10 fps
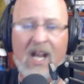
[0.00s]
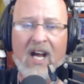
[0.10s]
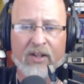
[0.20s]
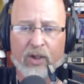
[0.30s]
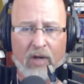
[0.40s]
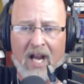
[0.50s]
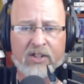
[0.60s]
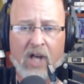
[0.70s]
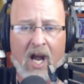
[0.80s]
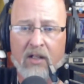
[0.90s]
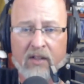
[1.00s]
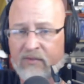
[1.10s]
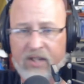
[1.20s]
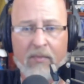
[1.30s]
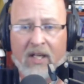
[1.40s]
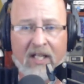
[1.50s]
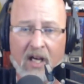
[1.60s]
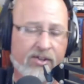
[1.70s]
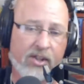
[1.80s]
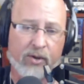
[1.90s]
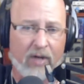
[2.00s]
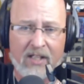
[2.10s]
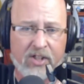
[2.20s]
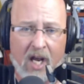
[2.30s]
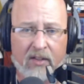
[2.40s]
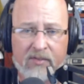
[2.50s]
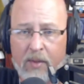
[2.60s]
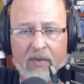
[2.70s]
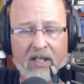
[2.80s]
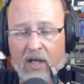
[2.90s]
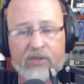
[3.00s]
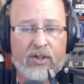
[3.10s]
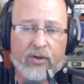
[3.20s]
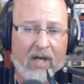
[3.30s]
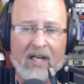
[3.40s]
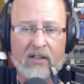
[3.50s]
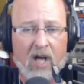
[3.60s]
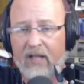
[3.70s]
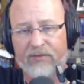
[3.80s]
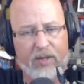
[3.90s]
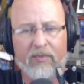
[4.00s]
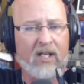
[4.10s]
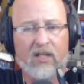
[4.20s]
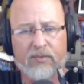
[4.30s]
and the grandchild of somebody else and the grandchild of somebody else and the grand god of somebody else,